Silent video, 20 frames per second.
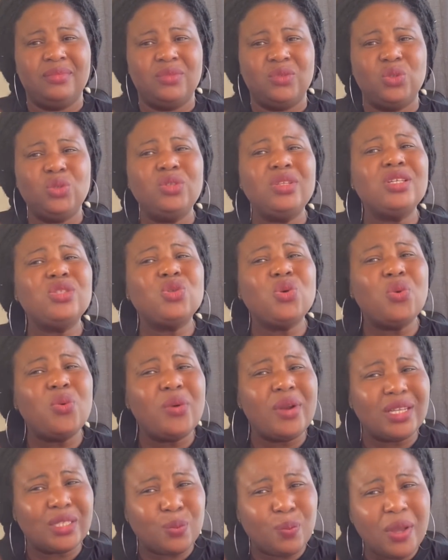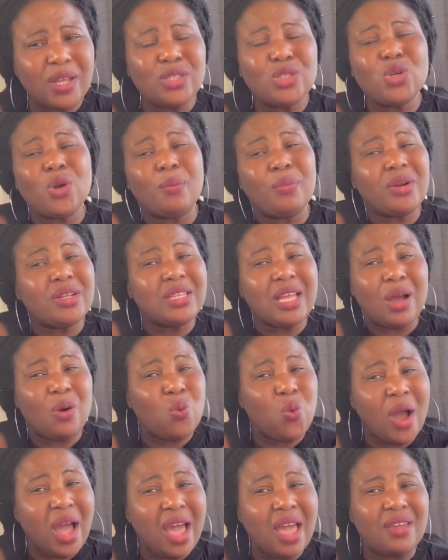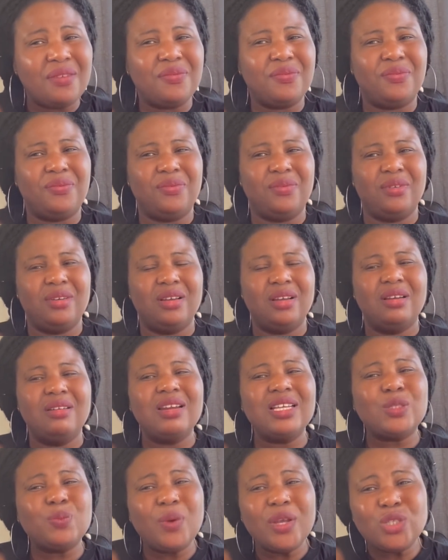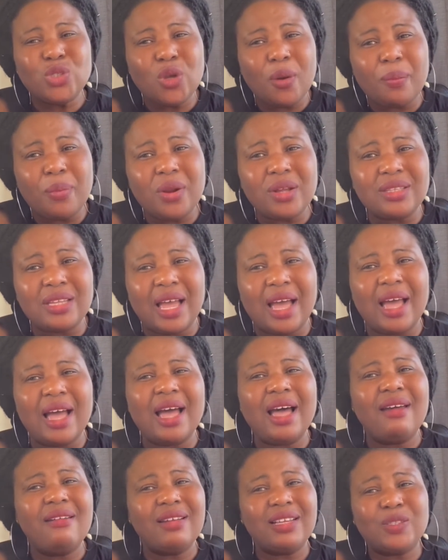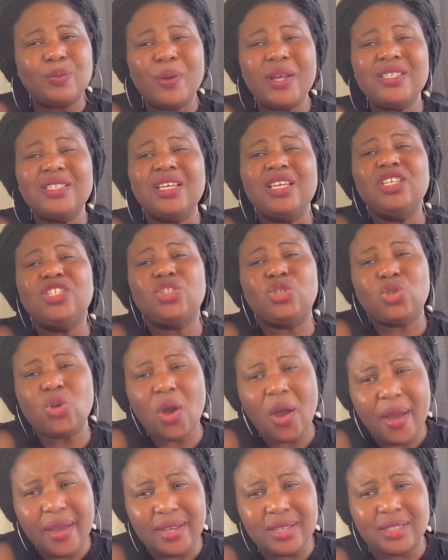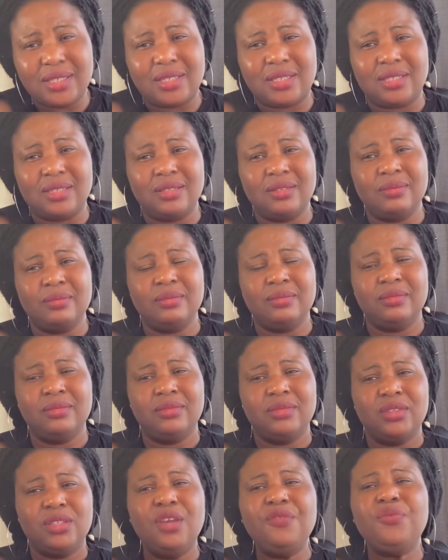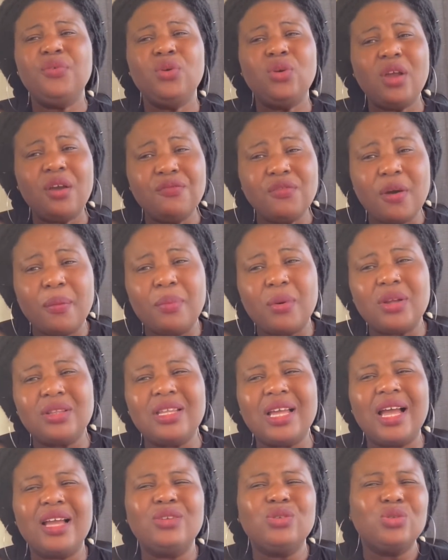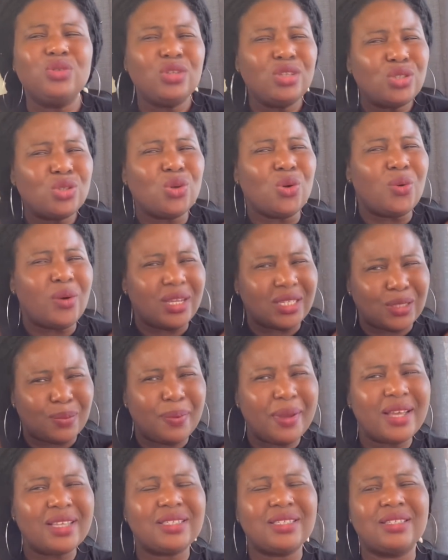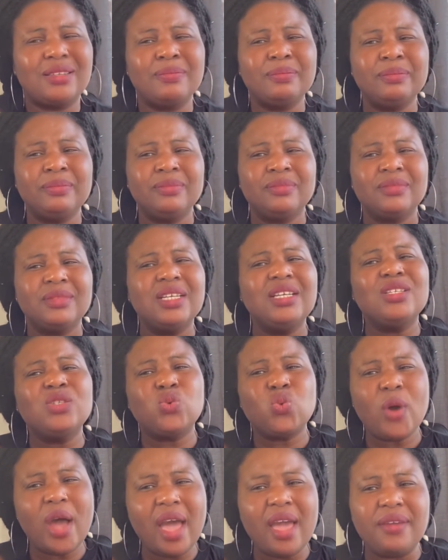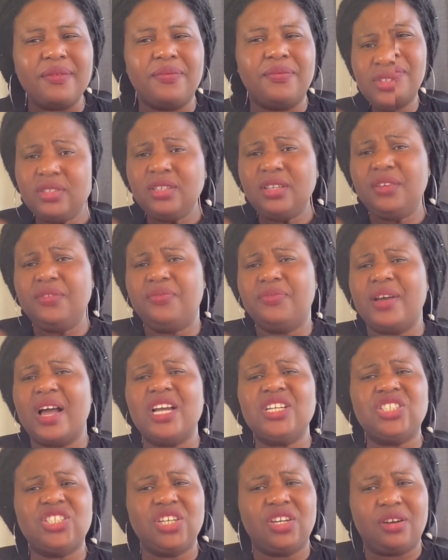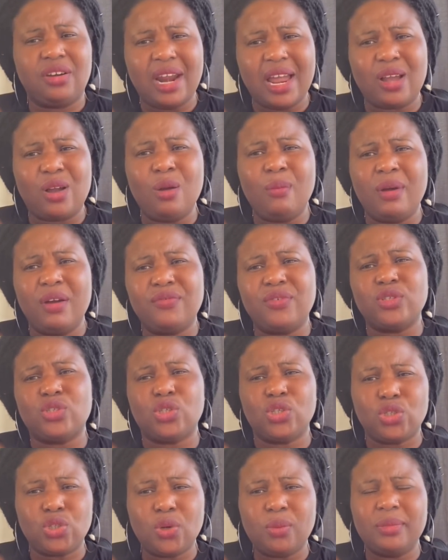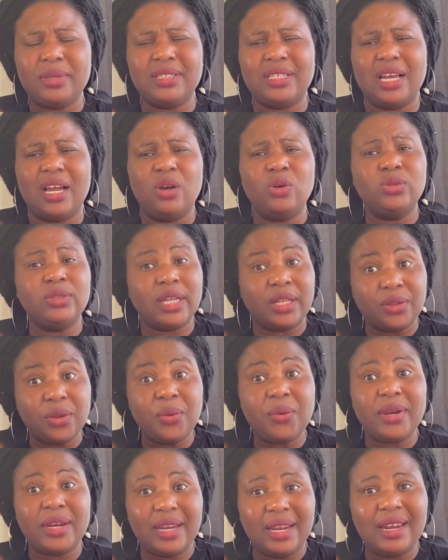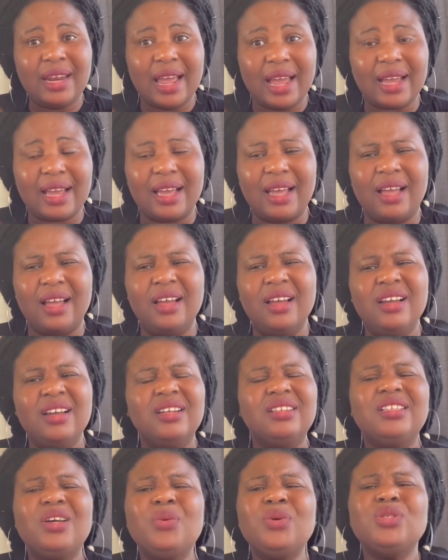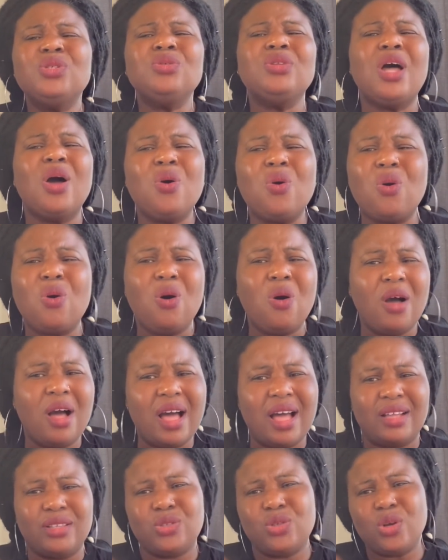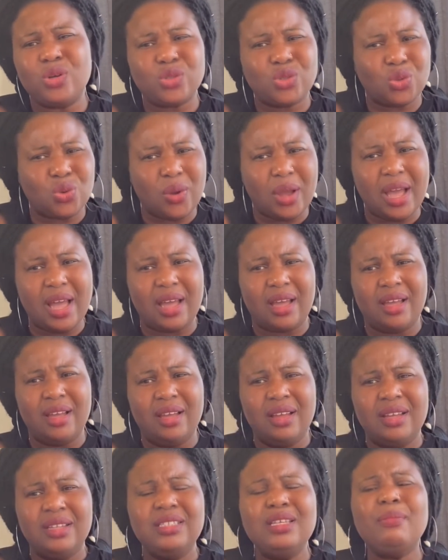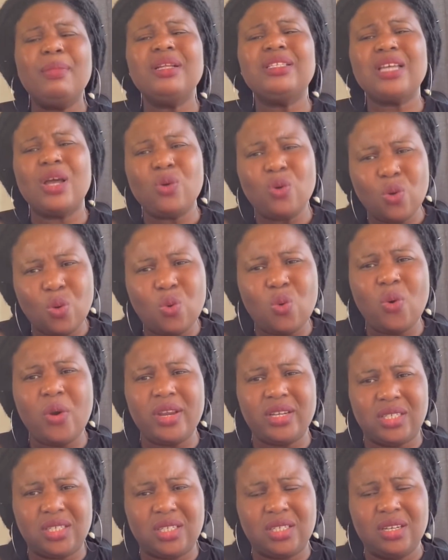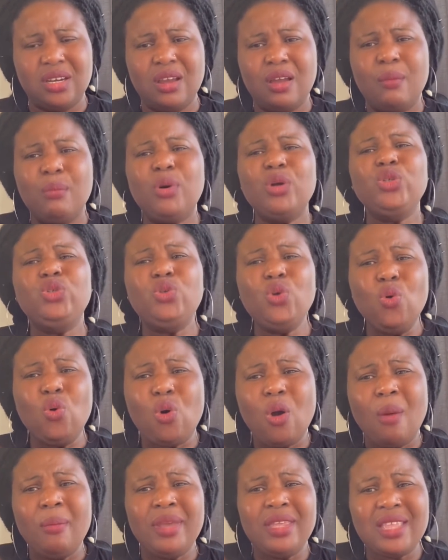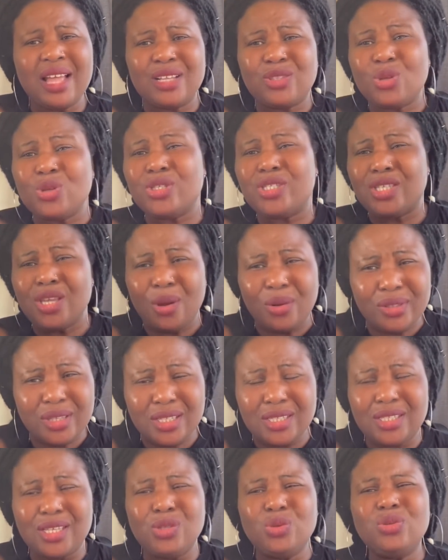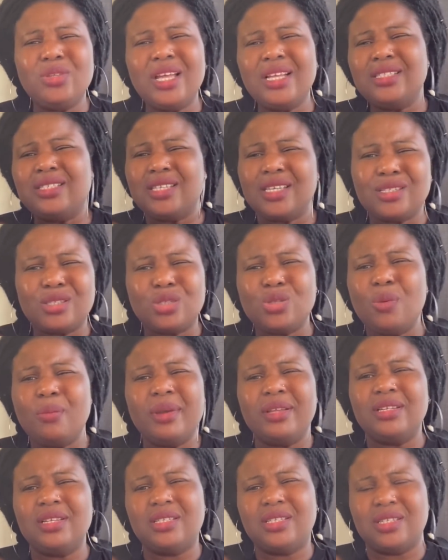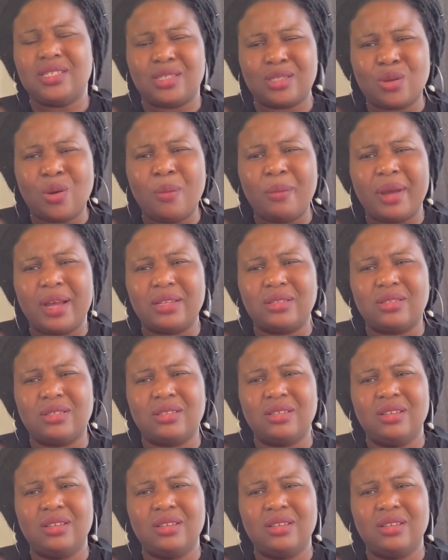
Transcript: You need to respect your brother wife. Respect your brother and respect his choice. If you love your brother, you need to respect his wife. Even if as she cry come out for social media, una not really like her. Now wait till I'll call her, talk to her. The matter will quench. But you coming out to say all this thing, you they dig so many things come out.